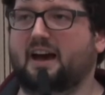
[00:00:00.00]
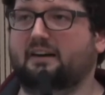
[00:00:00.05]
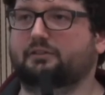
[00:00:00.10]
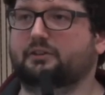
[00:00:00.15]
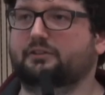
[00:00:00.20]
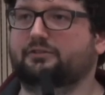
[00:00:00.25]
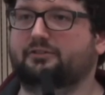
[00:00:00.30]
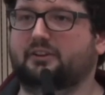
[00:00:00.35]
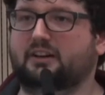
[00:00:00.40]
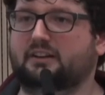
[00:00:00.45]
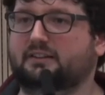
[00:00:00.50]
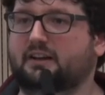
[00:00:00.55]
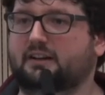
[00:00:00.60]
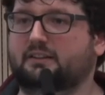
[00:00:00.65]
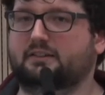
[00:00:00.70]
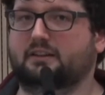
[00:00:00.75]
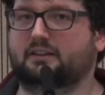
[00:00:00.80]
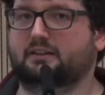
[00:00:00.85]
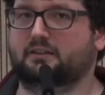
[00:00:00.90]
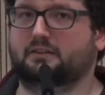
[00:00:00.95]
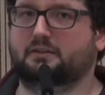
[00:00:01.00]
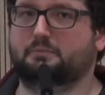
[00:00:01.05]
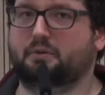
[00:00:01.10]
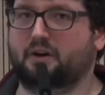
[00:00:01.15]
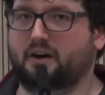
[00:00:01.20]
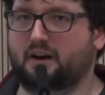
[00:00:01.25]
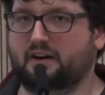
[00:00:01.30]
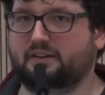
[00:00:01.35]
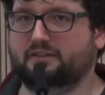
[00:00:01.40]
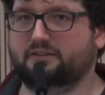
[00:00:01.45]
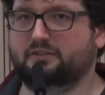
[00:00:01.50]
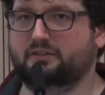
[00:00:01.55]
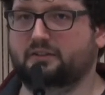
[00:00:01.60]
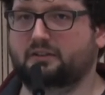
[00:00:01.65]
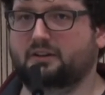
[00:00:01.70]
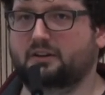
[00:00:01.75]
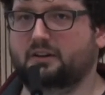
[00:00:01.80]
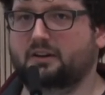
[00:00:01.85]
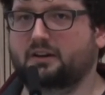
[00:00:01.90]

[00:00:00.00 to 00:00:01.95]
everything they did in the past,